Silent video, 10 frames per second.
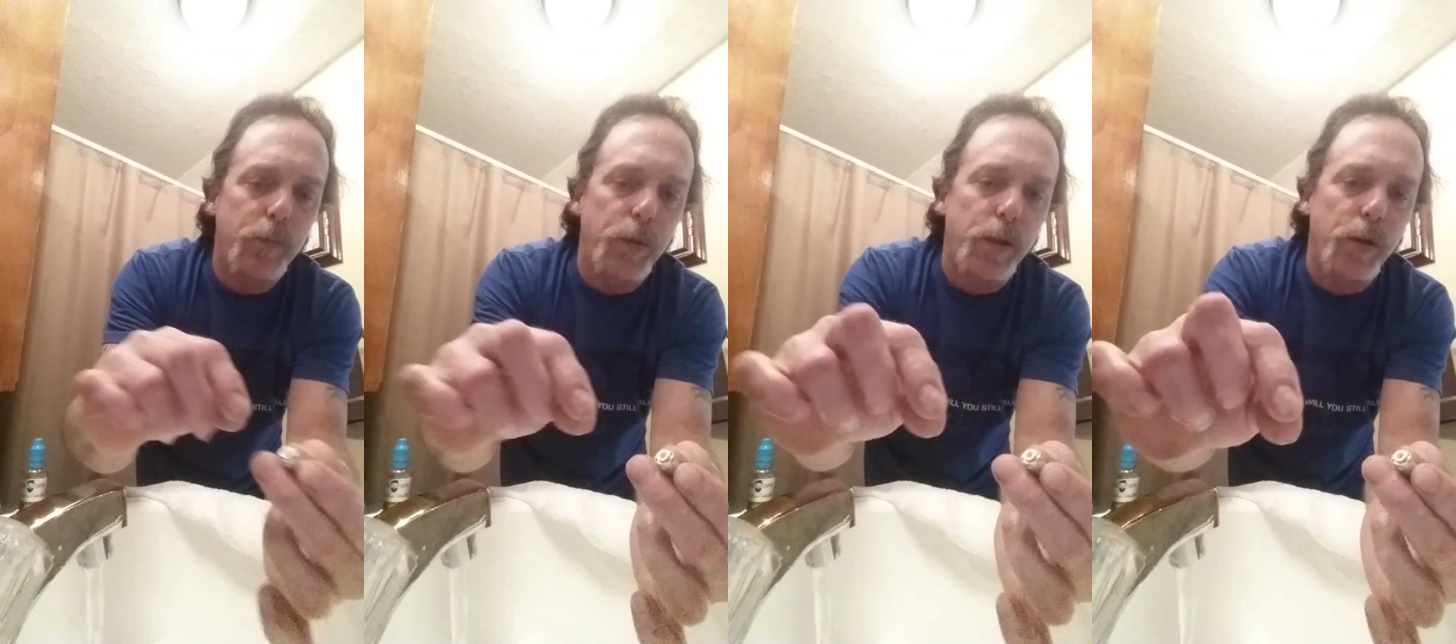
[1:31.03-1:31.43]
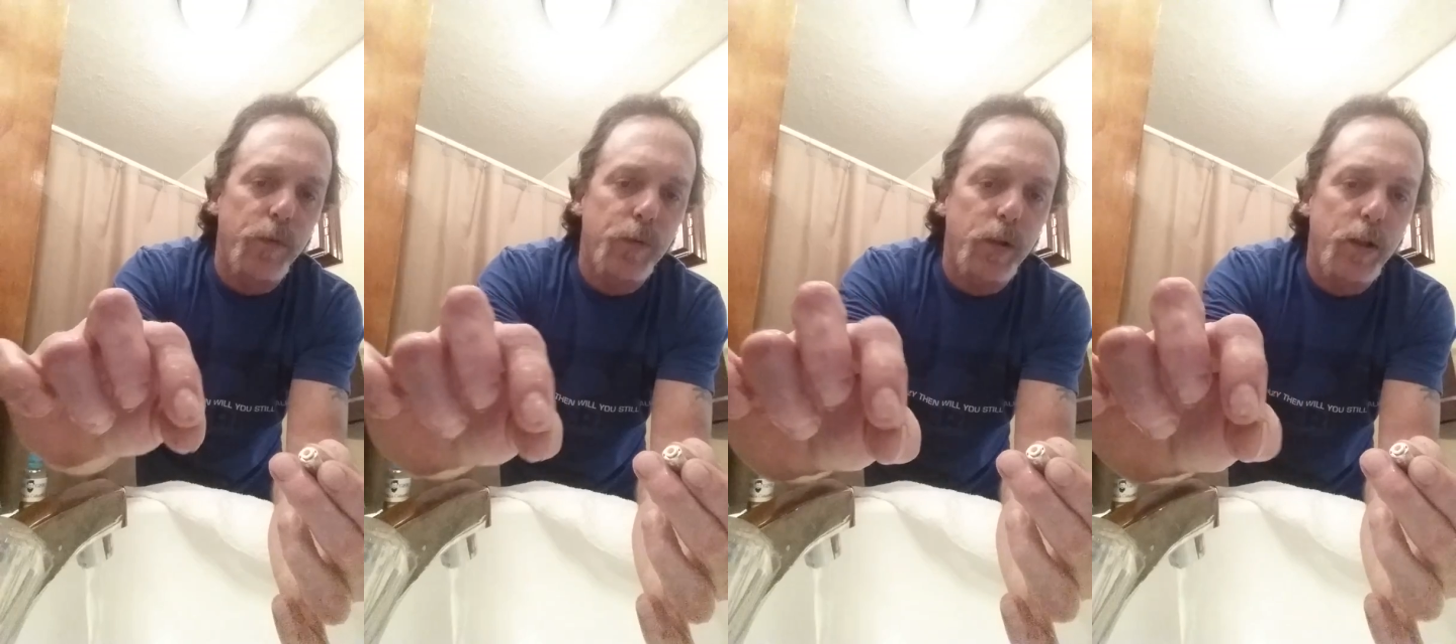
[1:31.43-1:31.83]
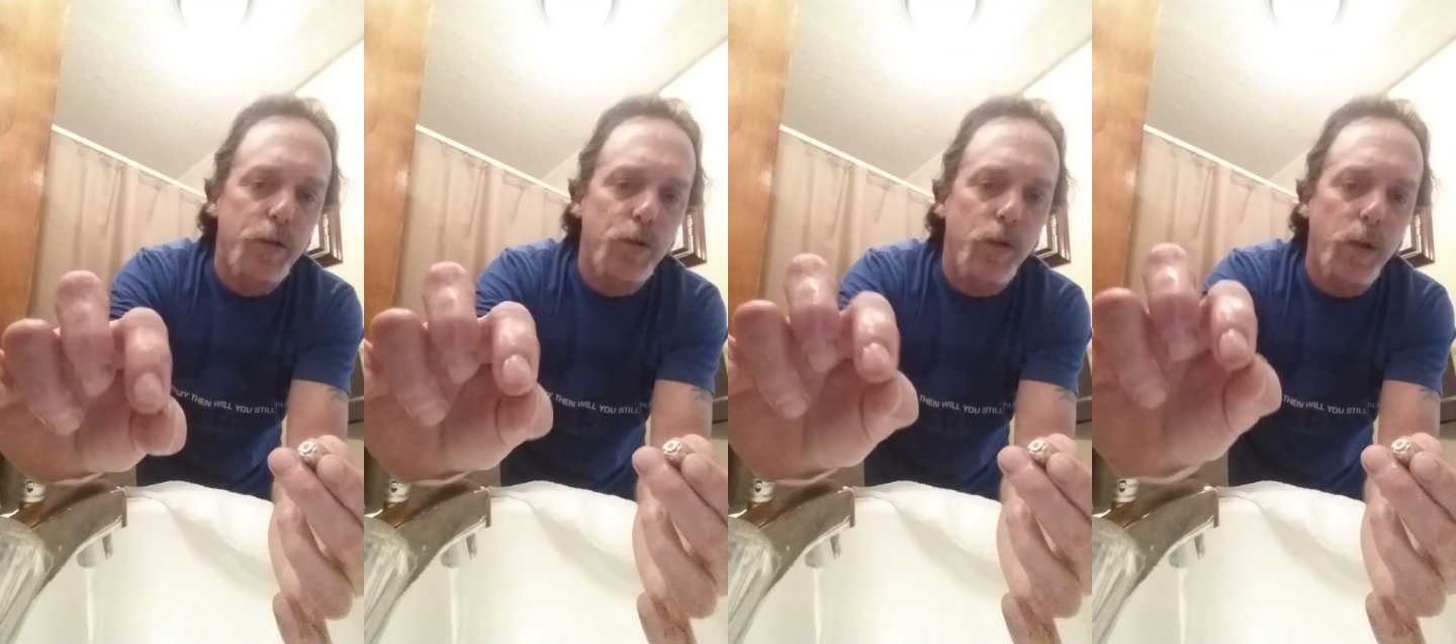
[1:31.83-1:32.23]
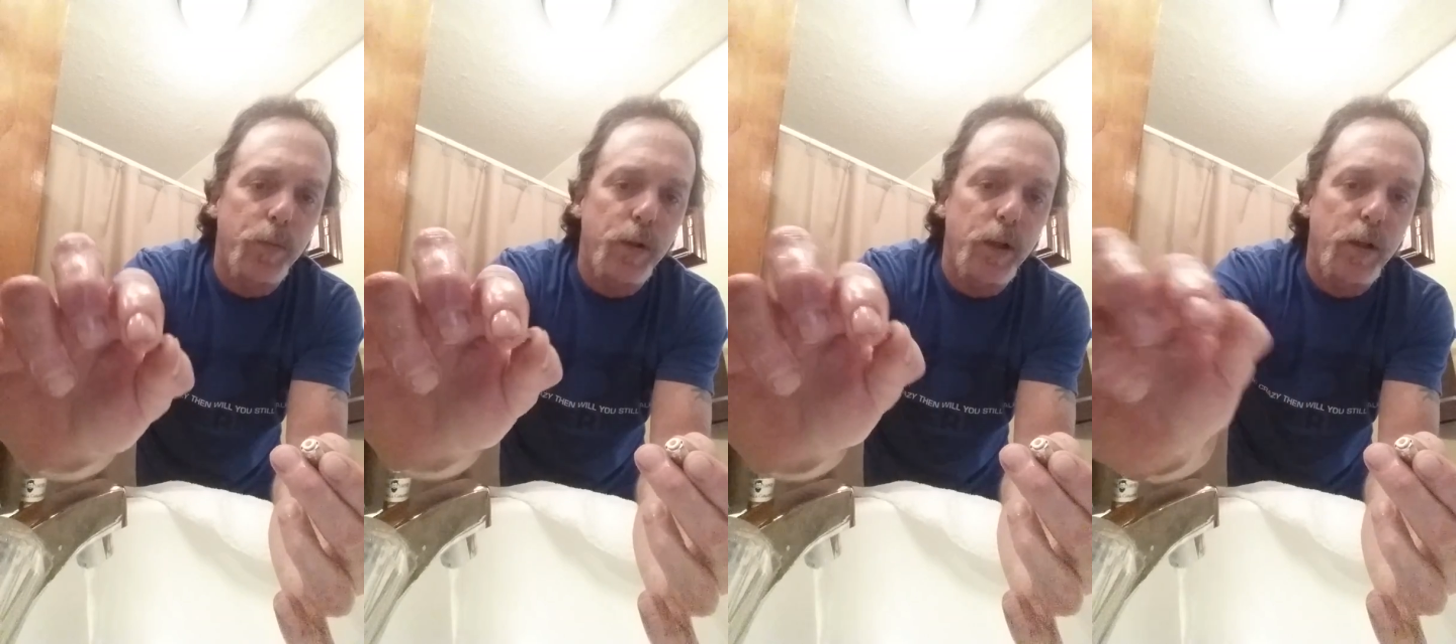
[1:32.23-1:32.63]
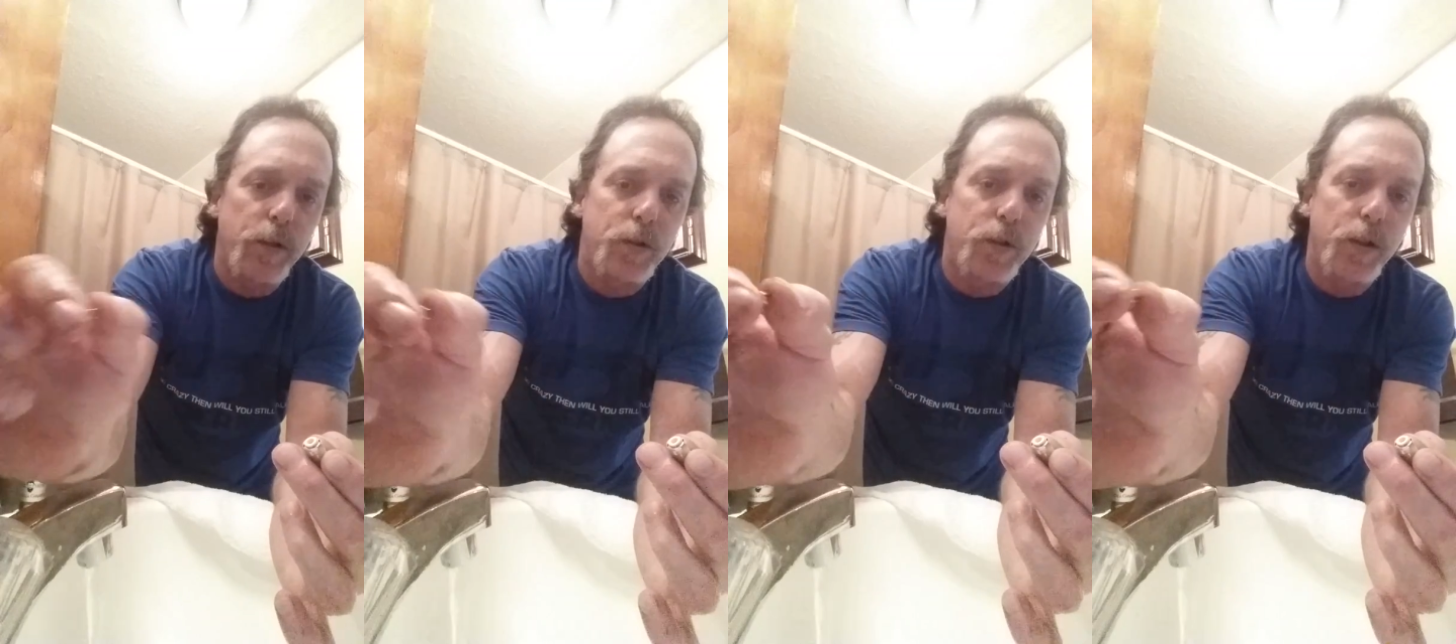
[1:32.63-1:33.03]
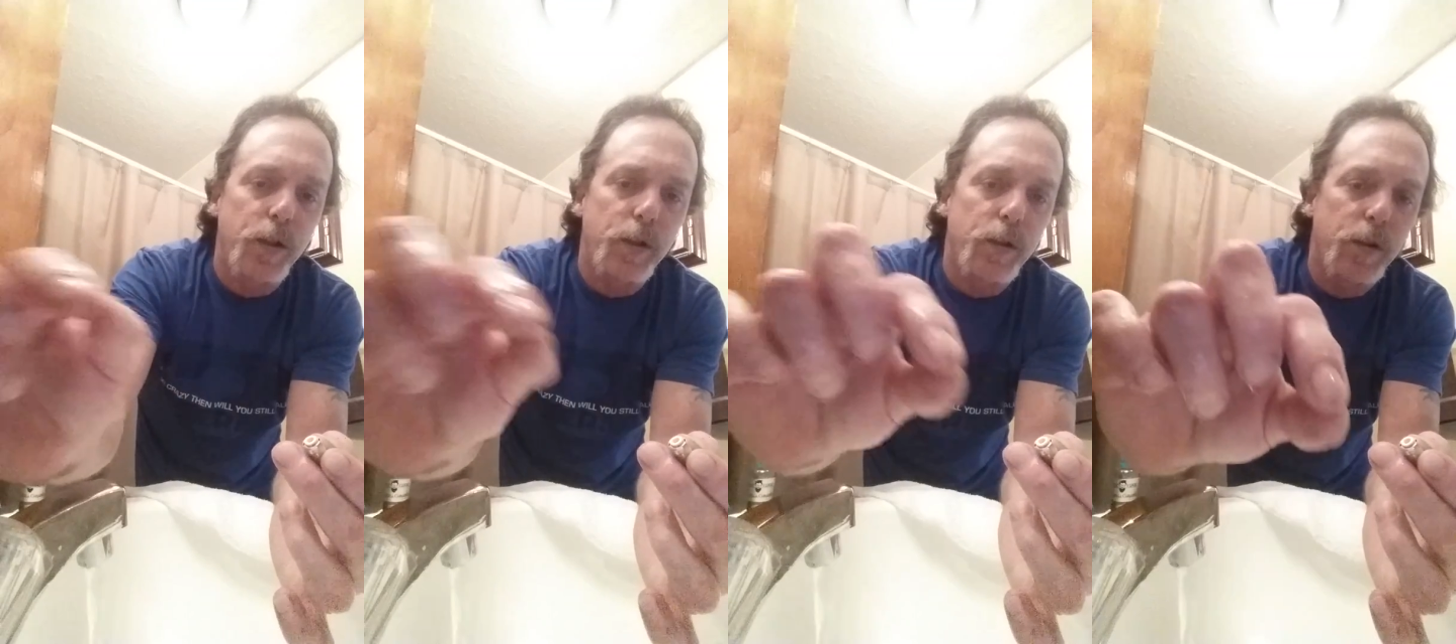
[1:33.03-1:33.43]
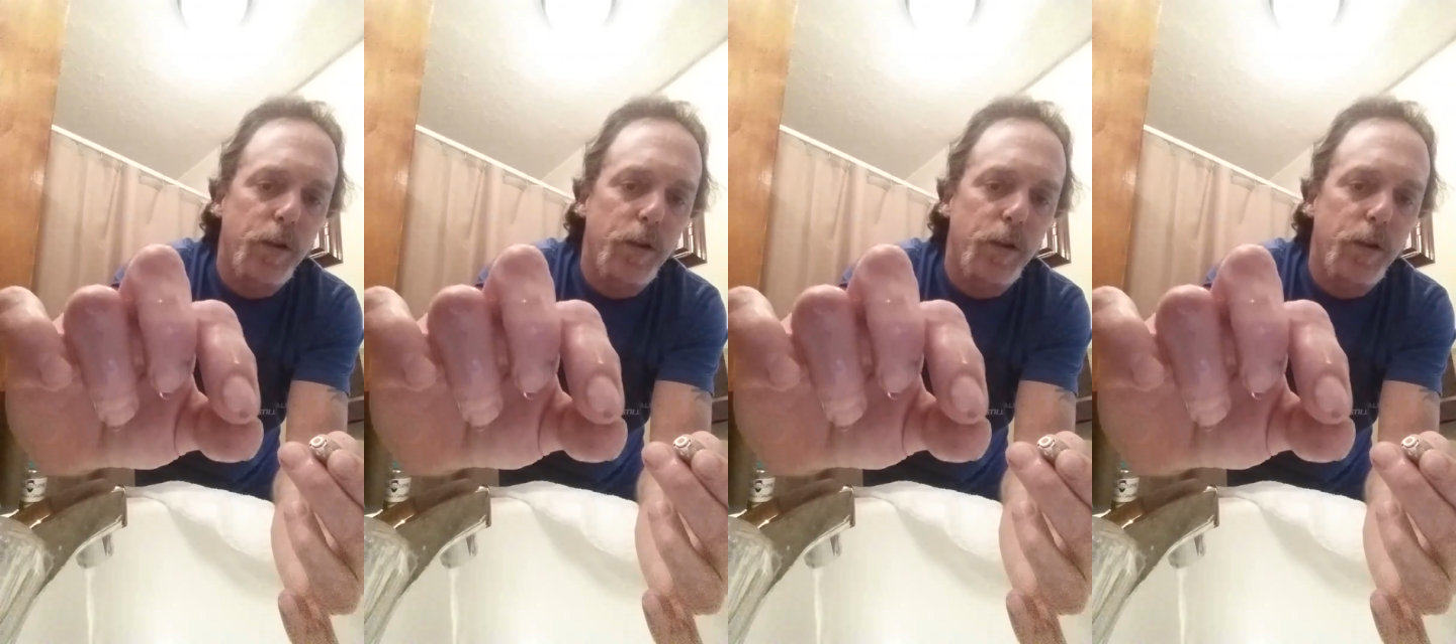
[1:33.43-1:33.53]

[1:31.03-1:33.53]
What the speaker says: Be careful not to drop it down the sink,